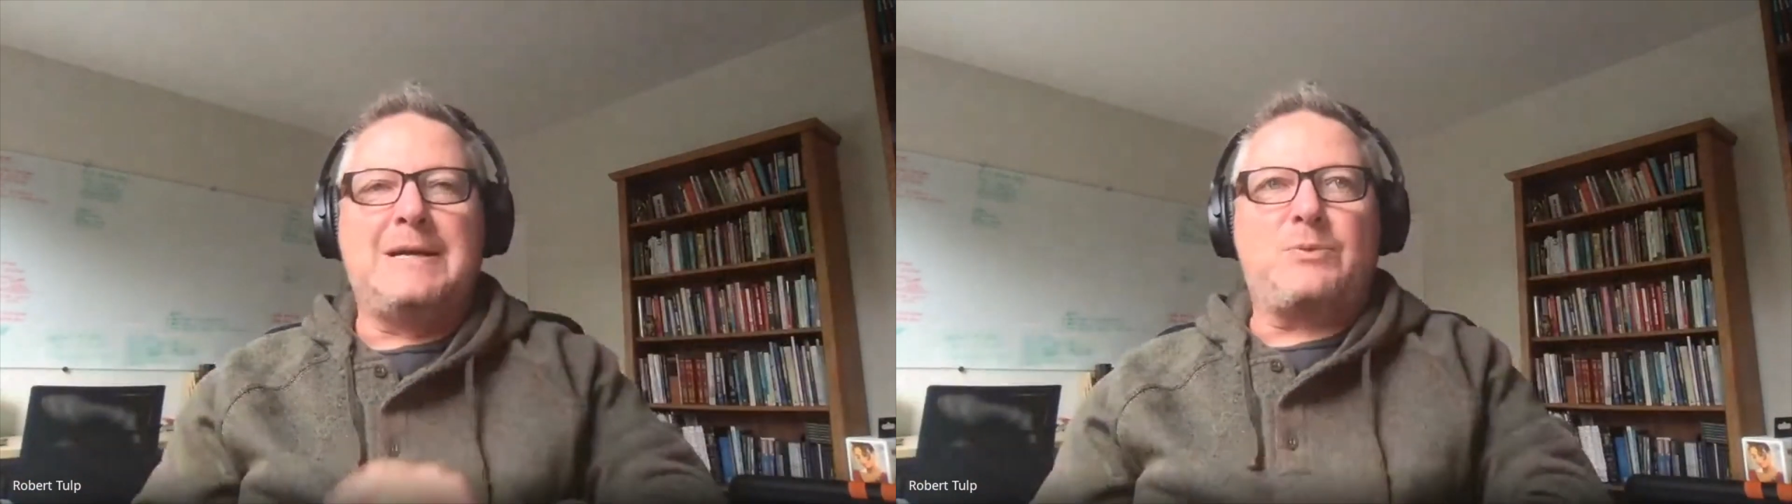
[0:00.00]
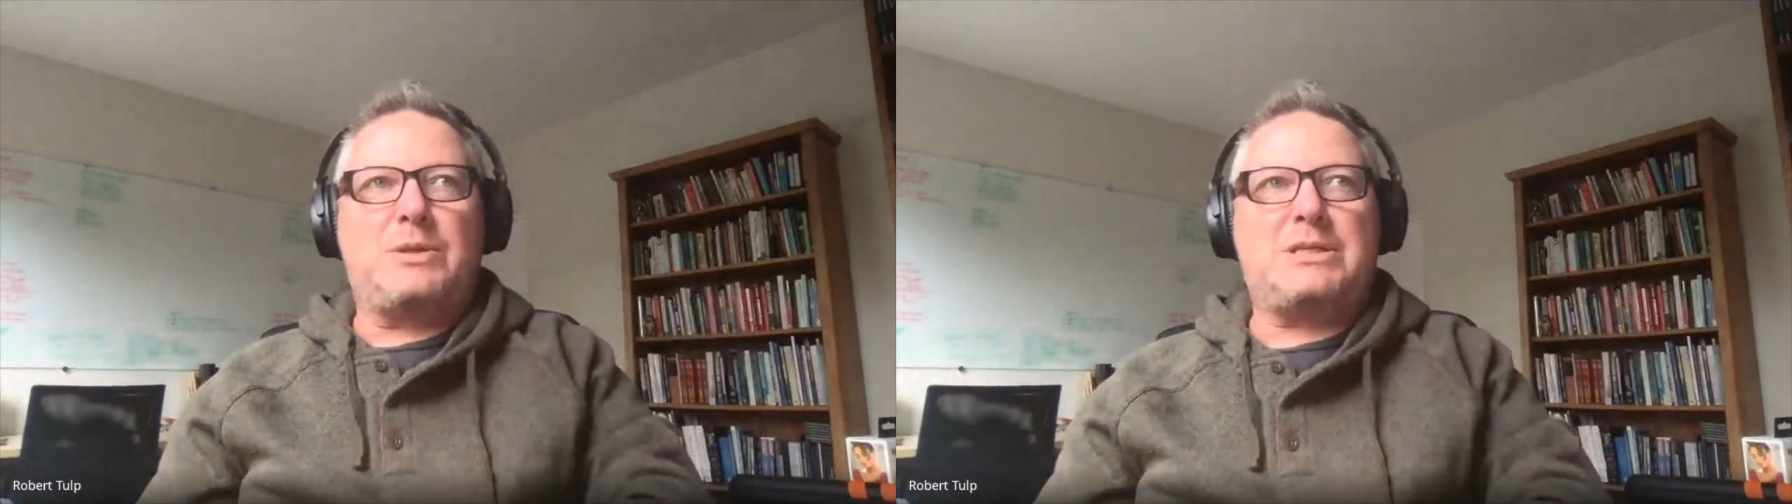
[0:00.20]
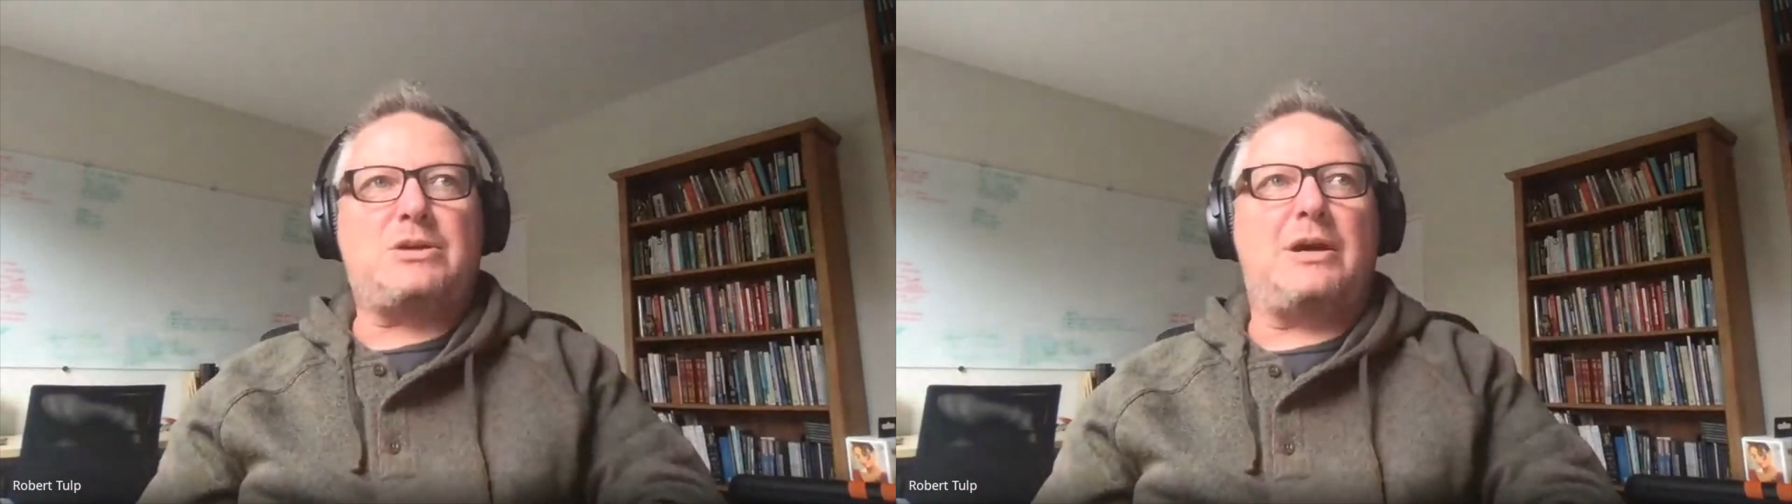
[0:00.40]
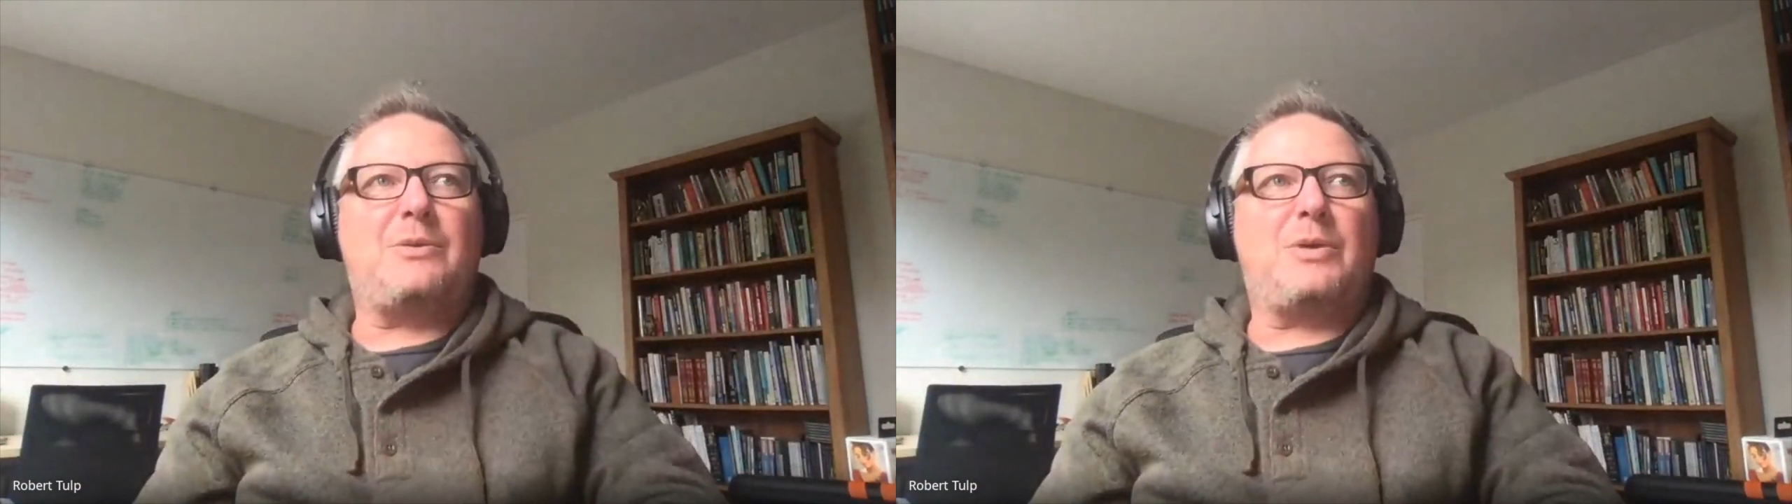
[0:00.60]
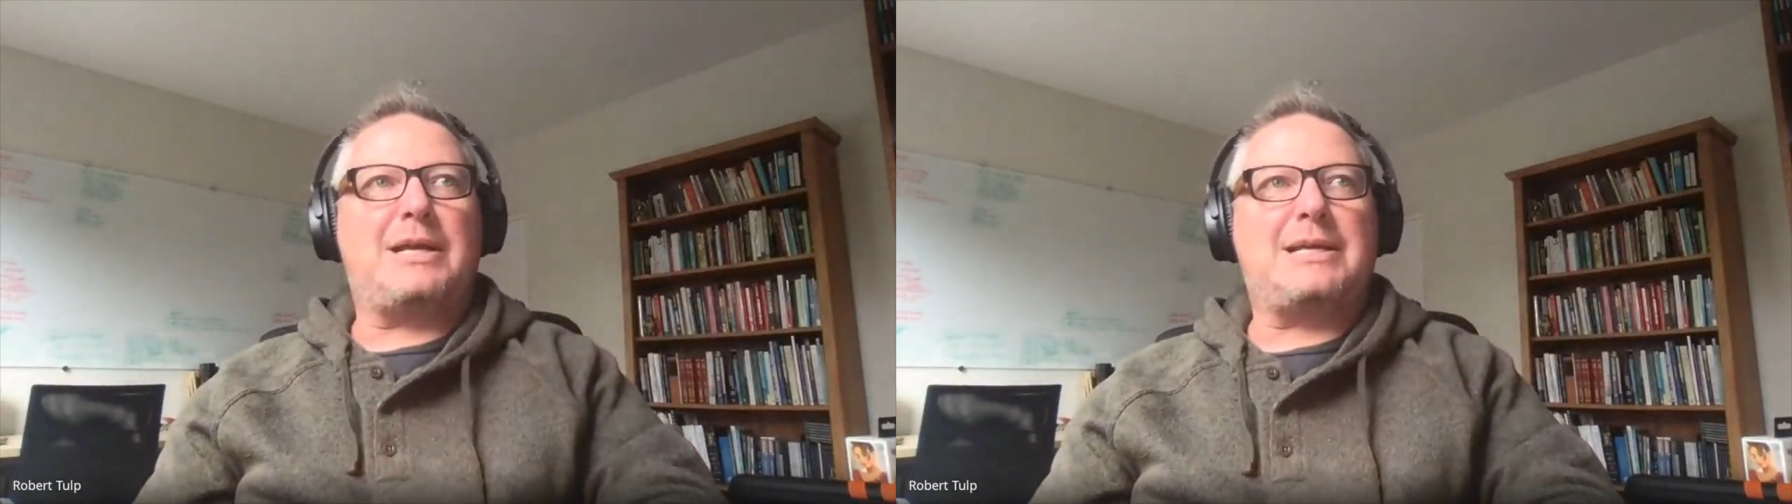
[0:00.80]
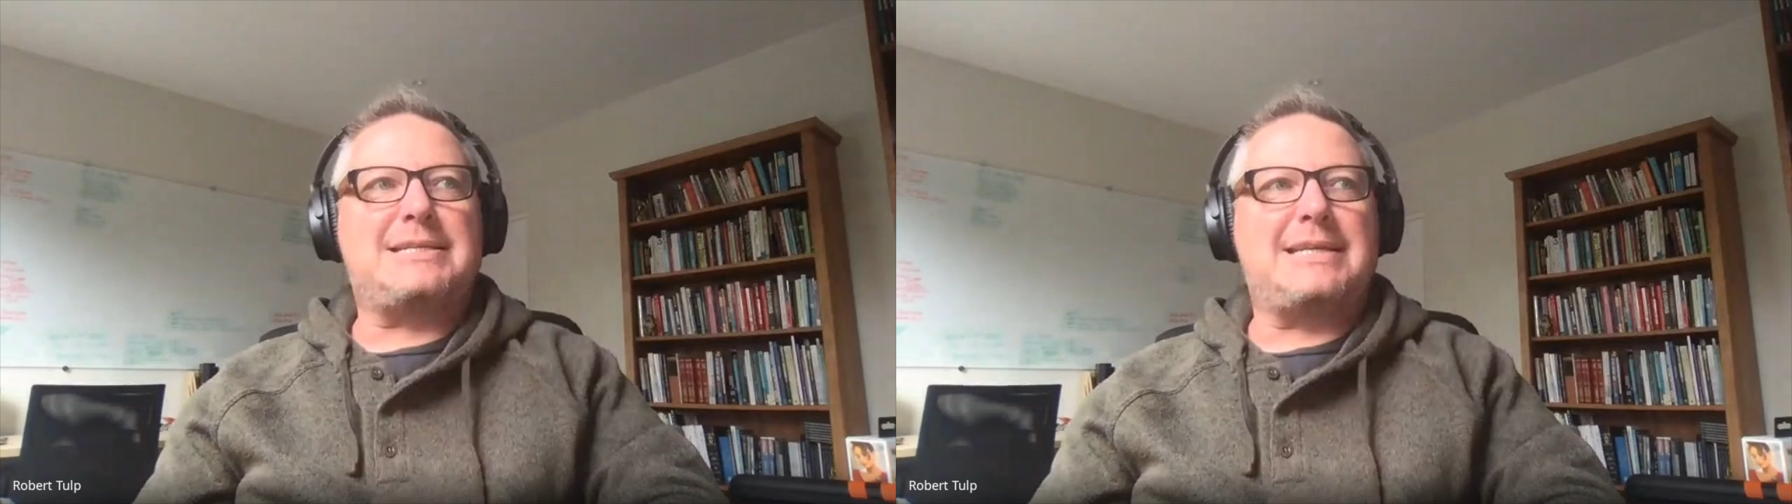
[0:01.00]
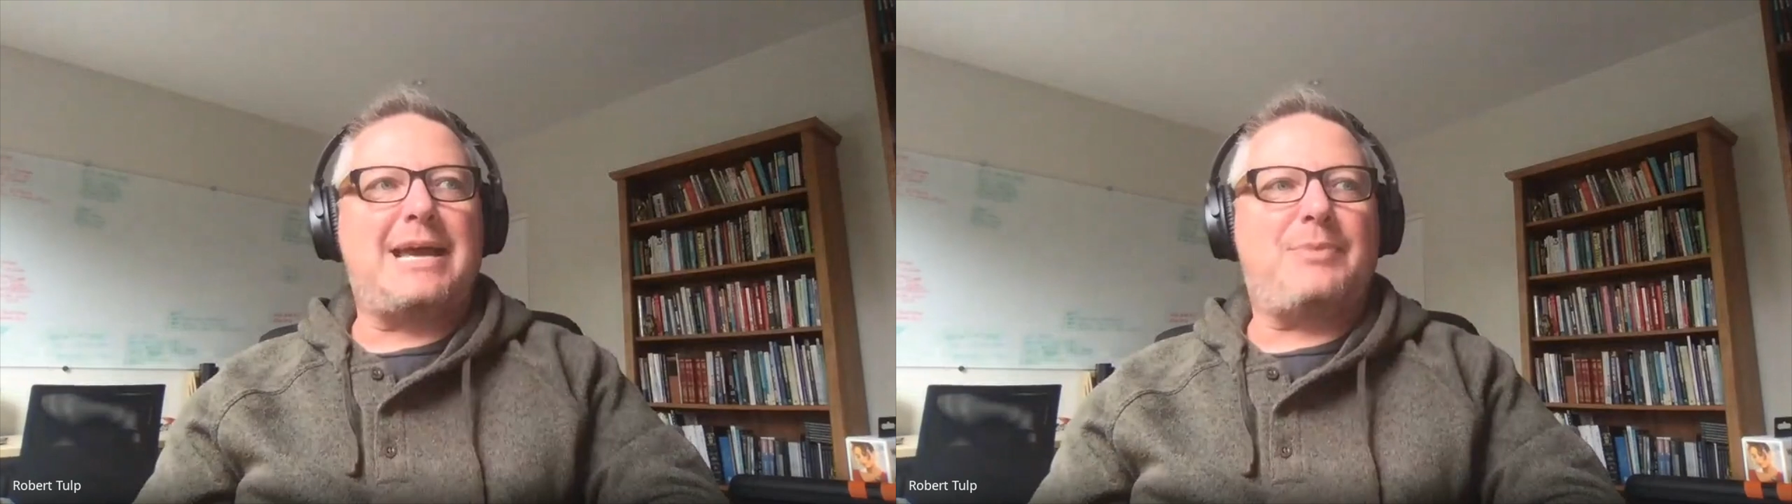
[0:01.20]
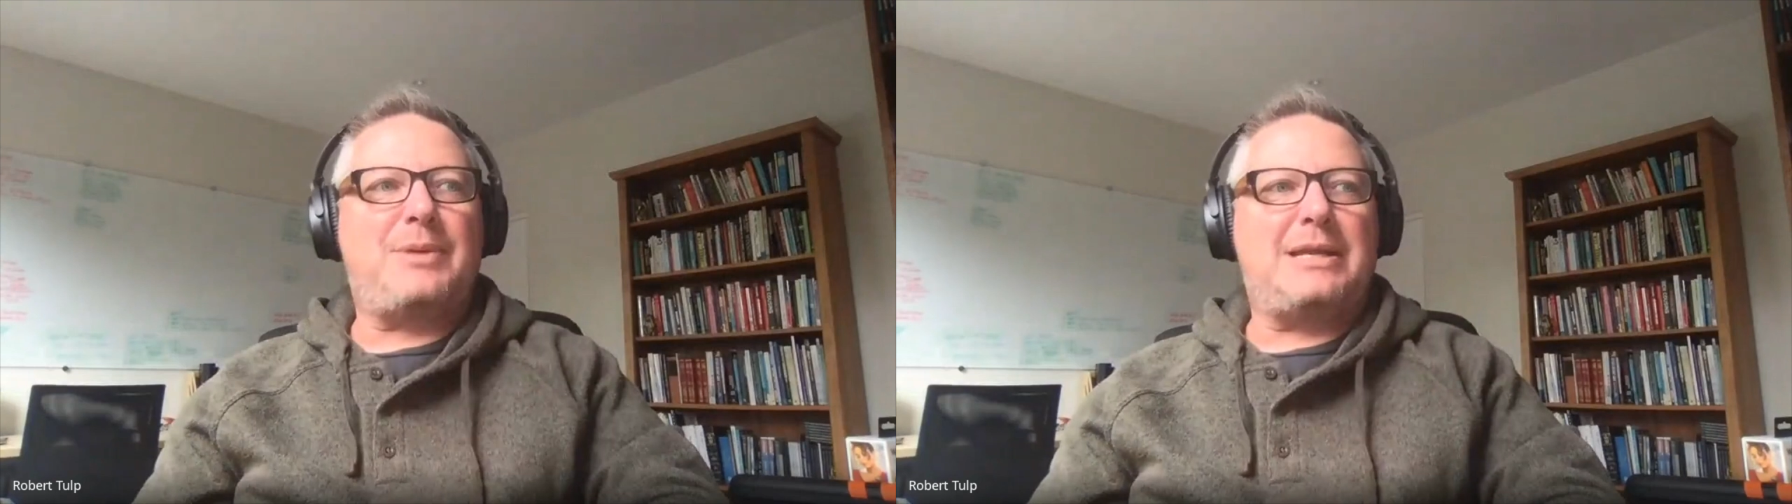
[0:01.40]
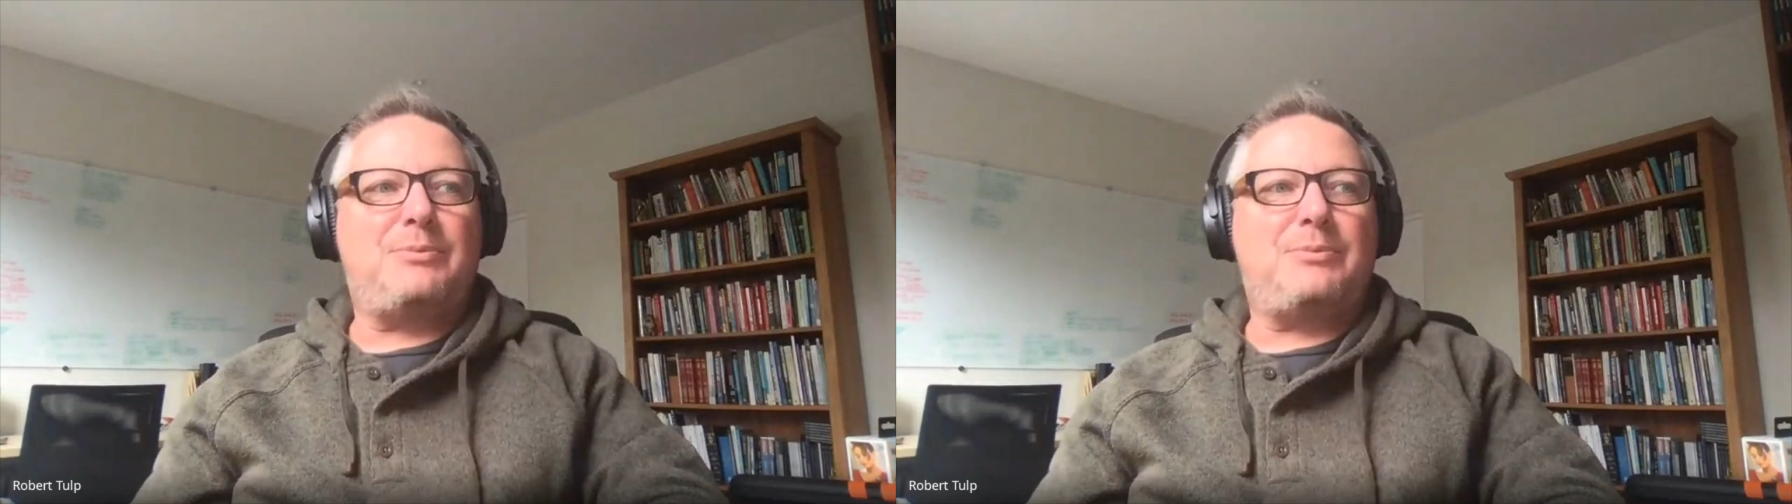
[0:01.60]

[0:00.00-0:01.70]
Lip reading: which is kind of what I can see happening